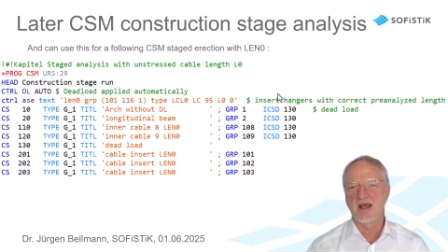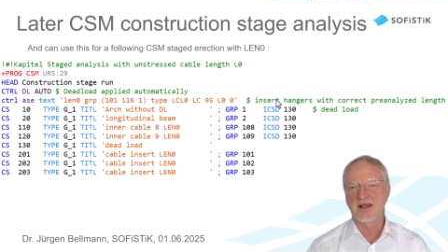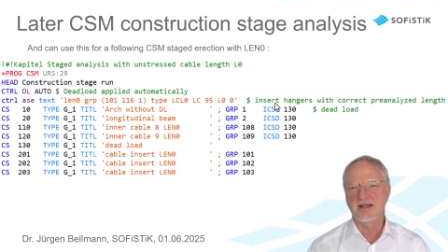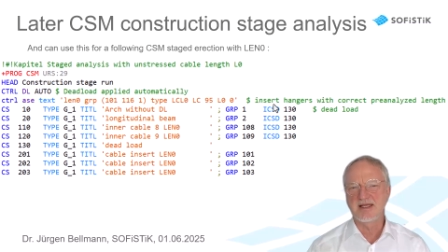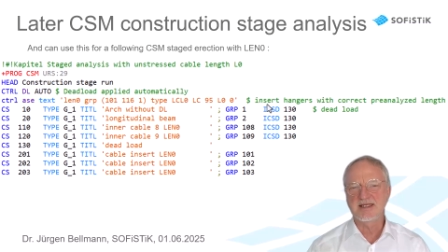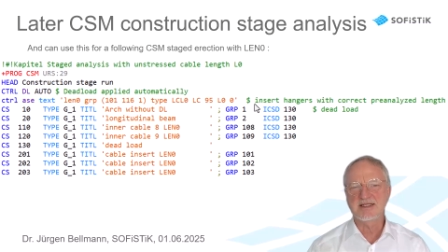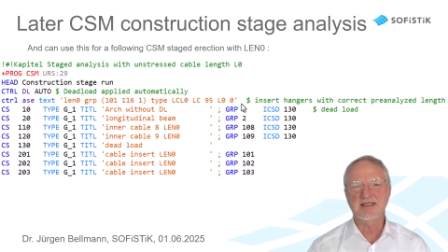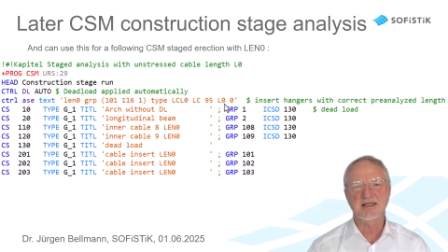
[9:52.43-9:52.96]

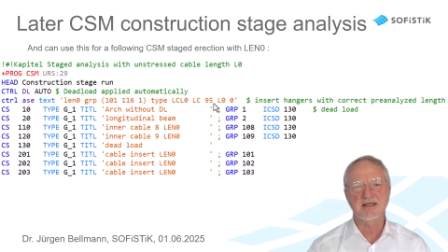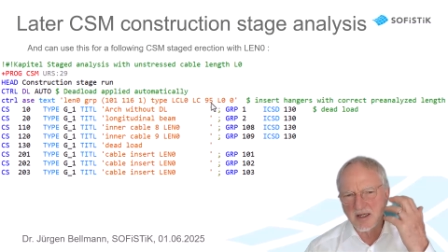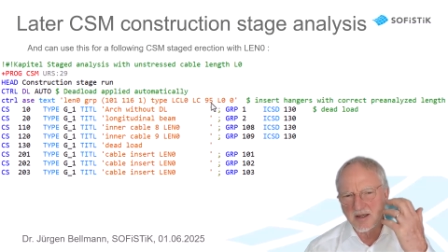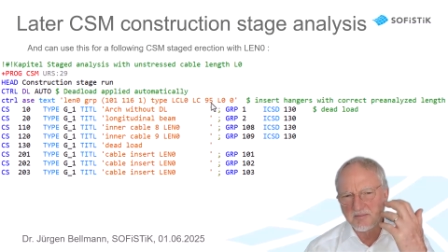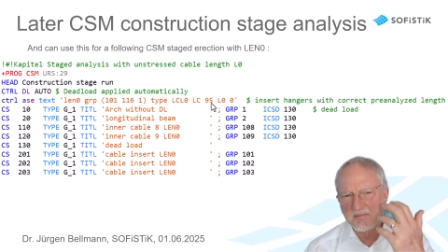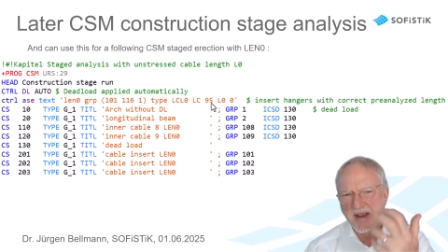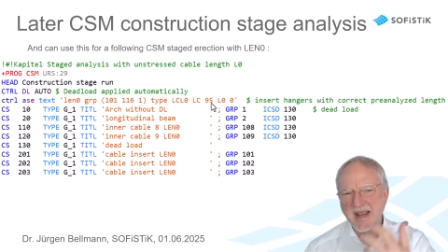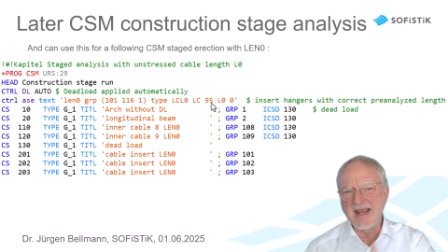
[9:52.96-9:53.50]
This
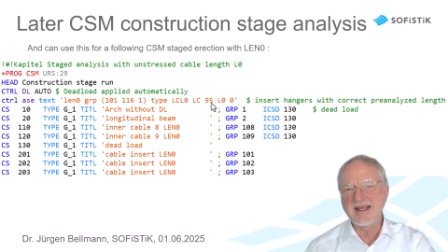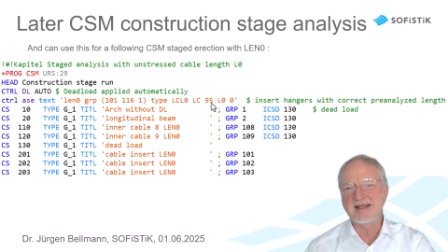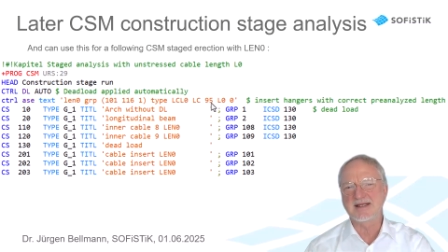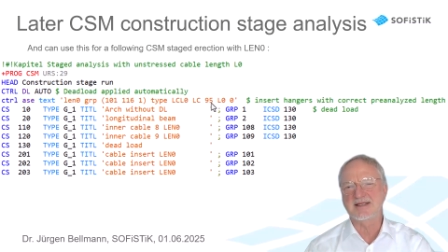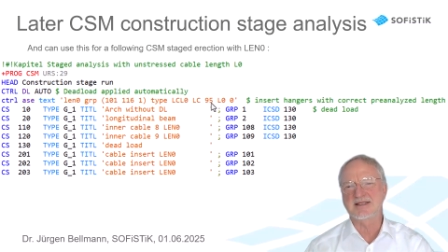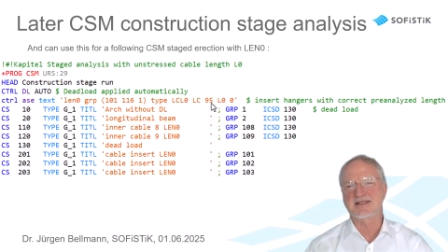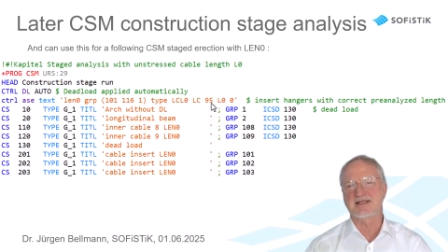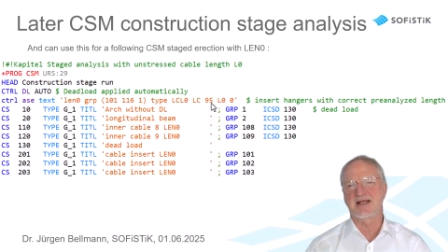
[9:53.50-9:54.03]

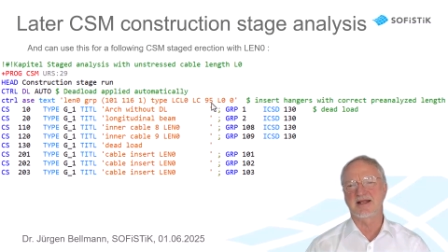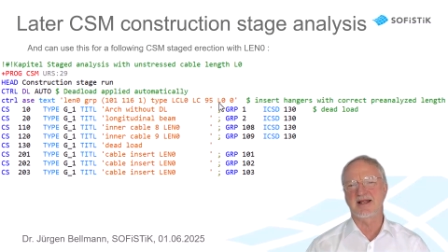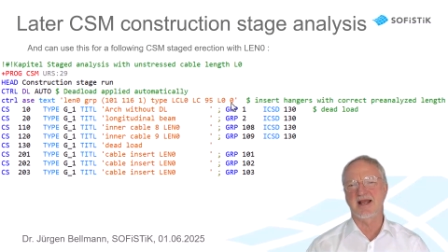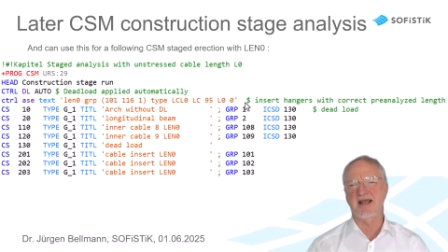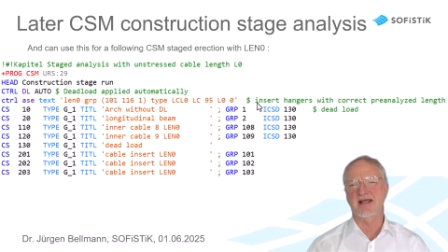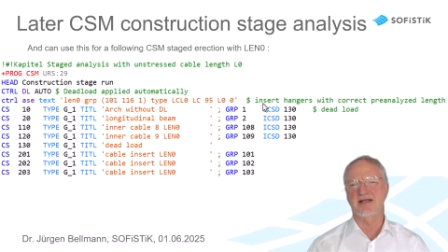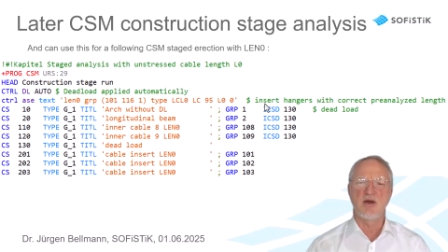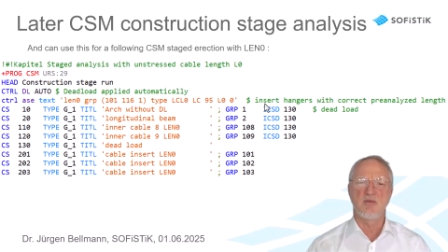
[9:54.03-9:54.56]
makes
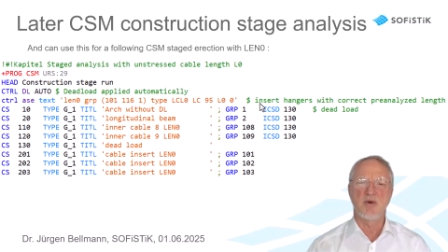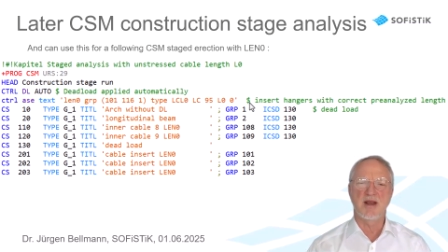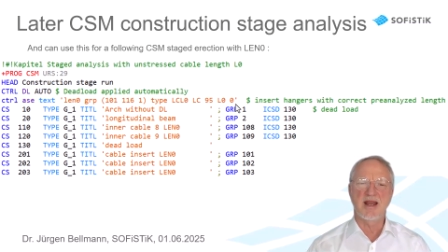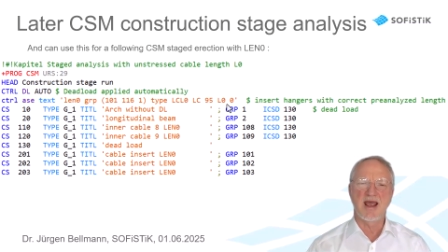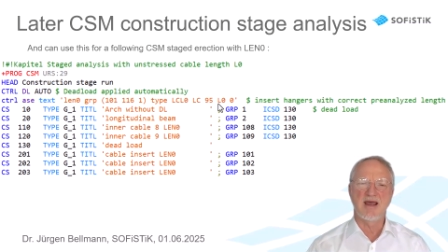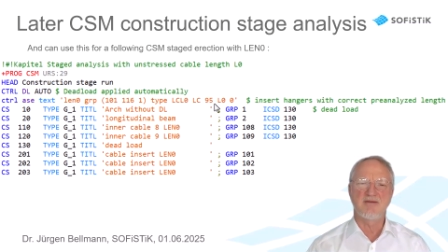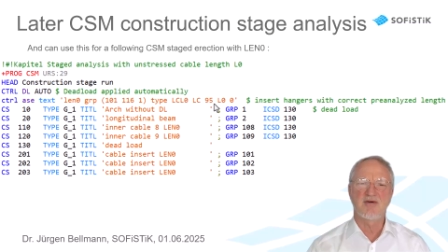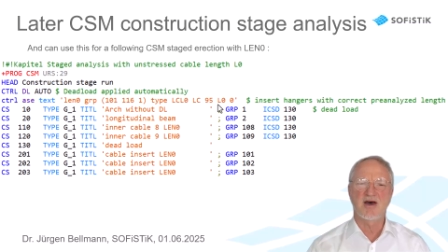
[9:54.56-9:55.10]
that
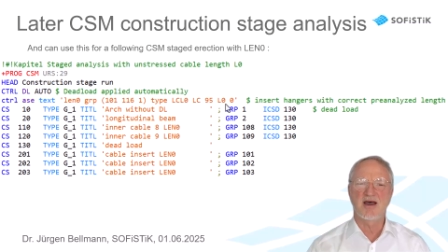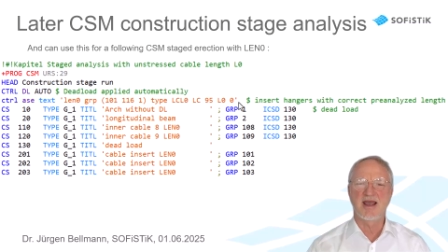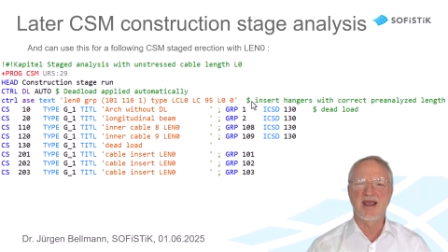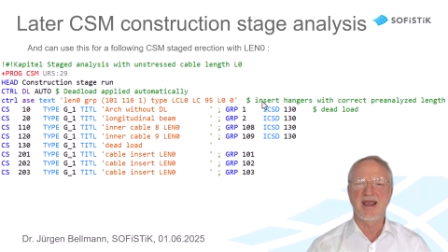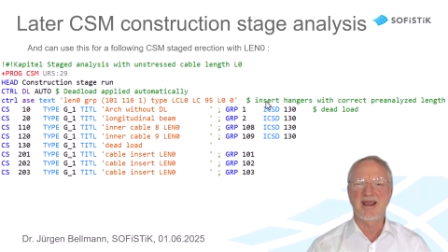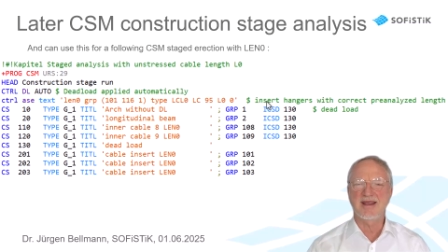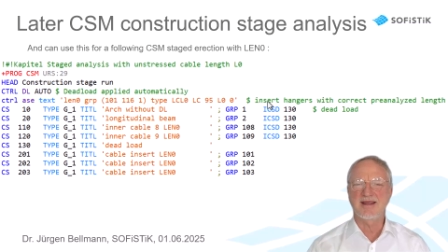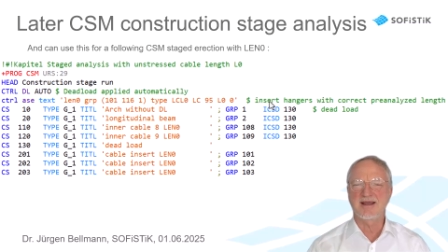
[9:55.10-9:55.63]
whenever a
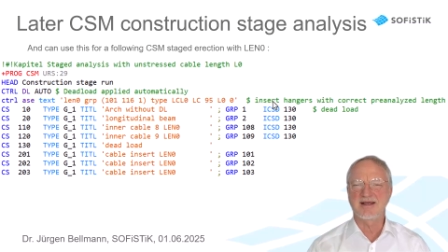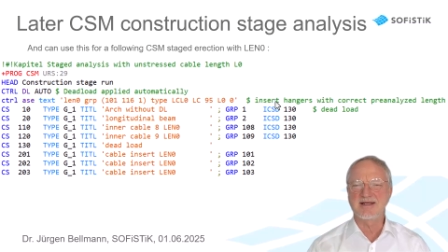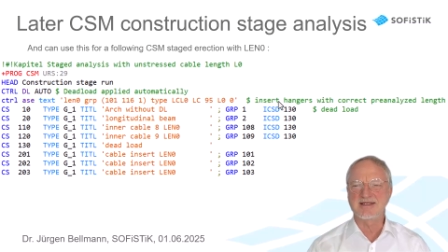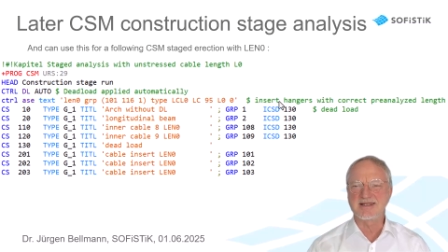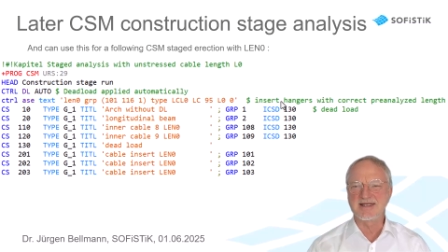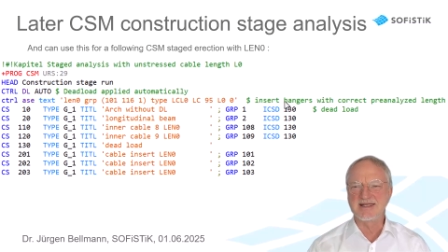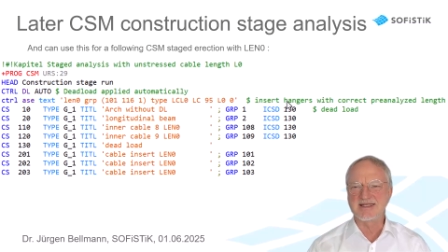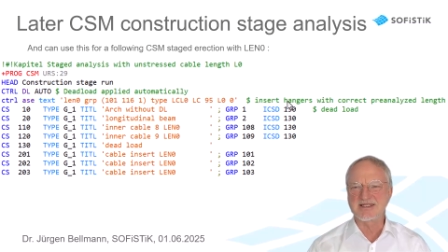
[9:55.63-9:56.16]
hanger is
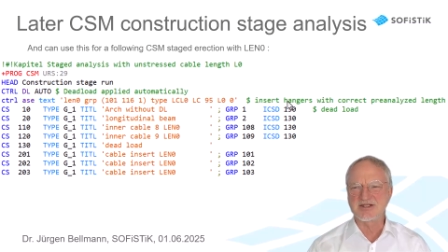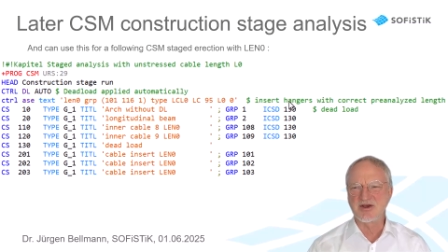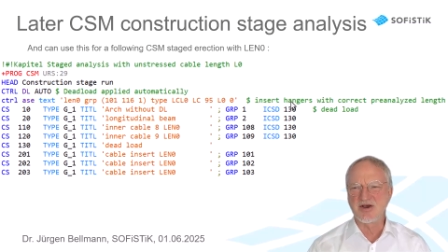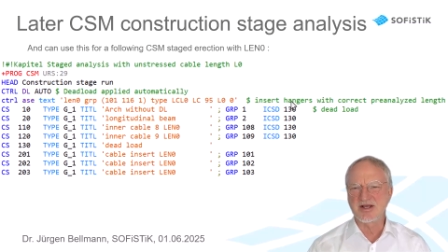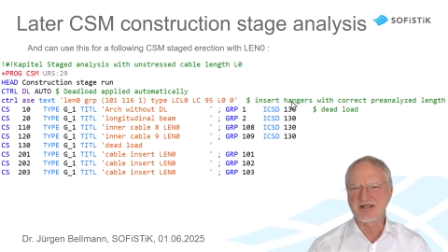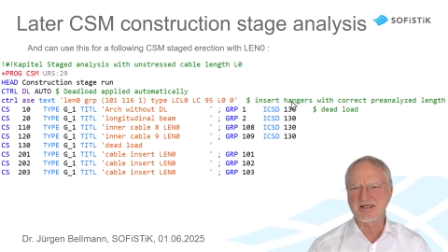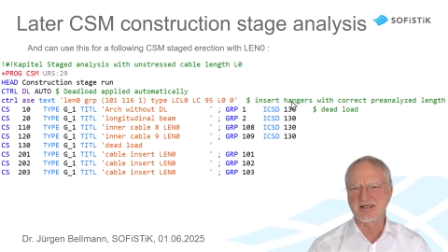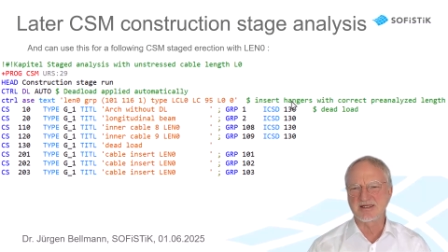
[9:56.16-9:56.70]

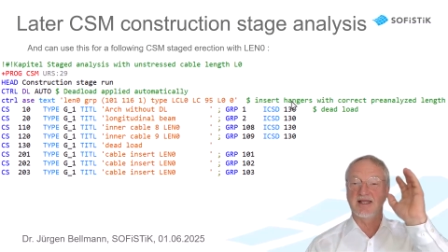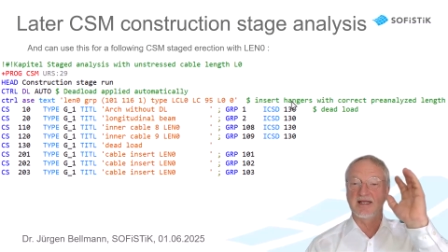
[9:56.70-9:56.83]
inserted,